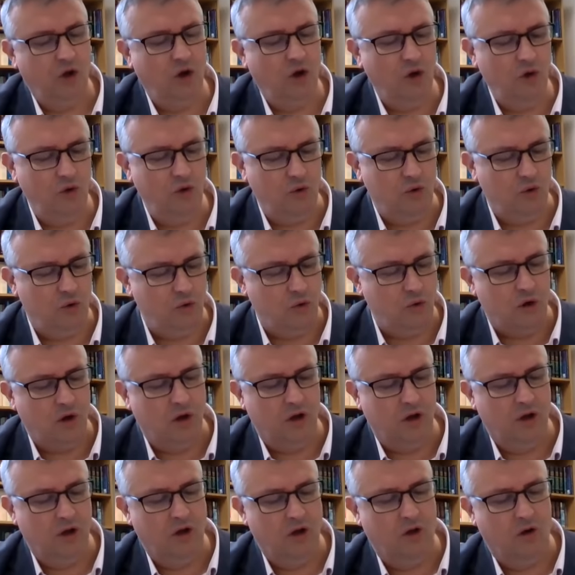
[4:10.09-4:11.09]
Who
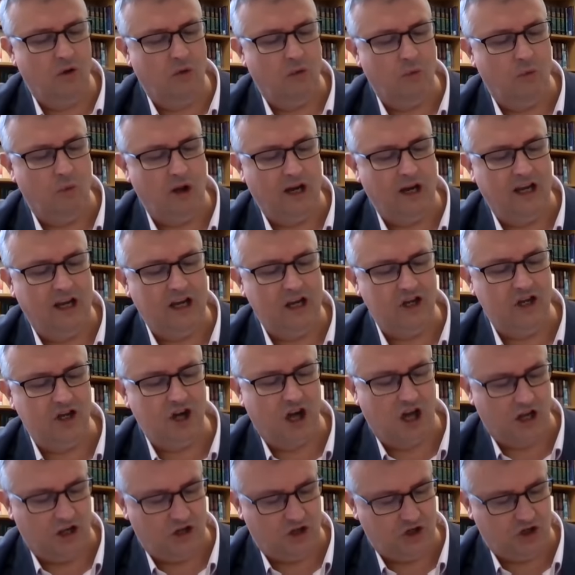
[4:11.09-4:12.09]
will he
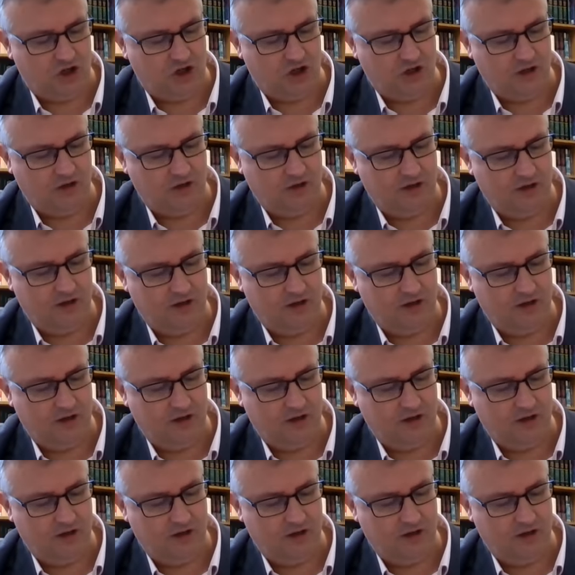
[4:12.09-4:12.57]
judge?